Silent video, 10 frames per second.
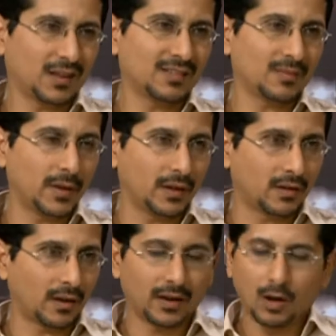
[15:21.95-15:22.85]
You know what
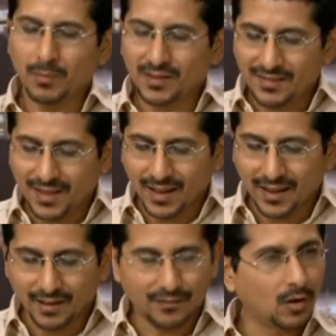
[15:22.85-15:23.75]

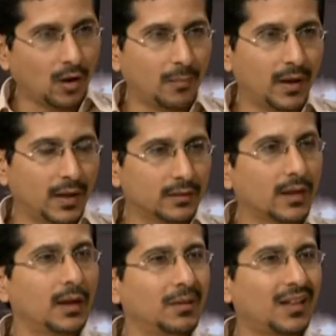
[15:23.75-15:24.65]

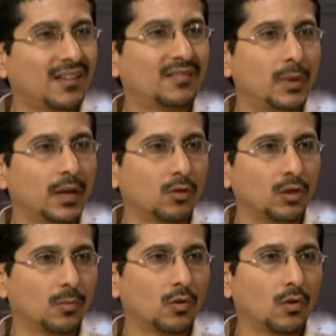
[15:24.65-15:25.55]
it creates in me?
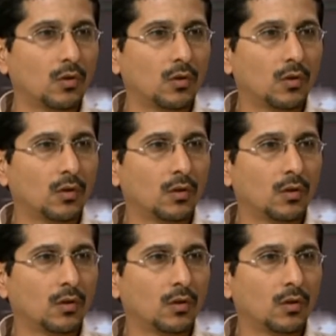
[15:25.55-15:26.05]
I get angry.